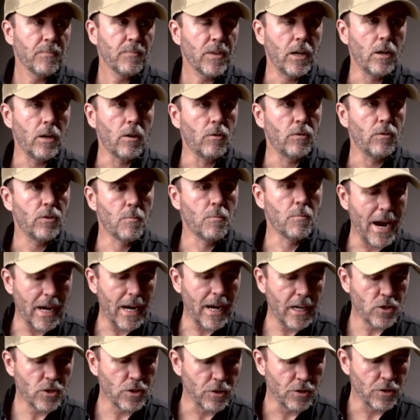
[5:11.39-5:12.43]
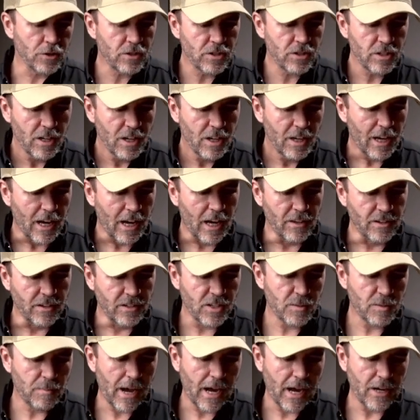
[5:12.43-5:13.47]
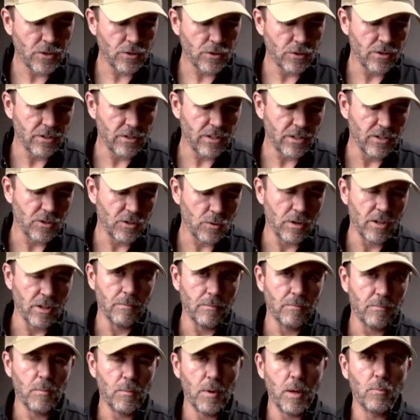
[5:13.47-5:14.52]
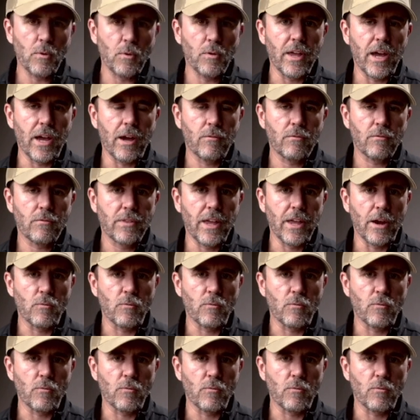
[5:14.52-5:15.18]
you know, your managers and the dispatchers and sort of the, the people that,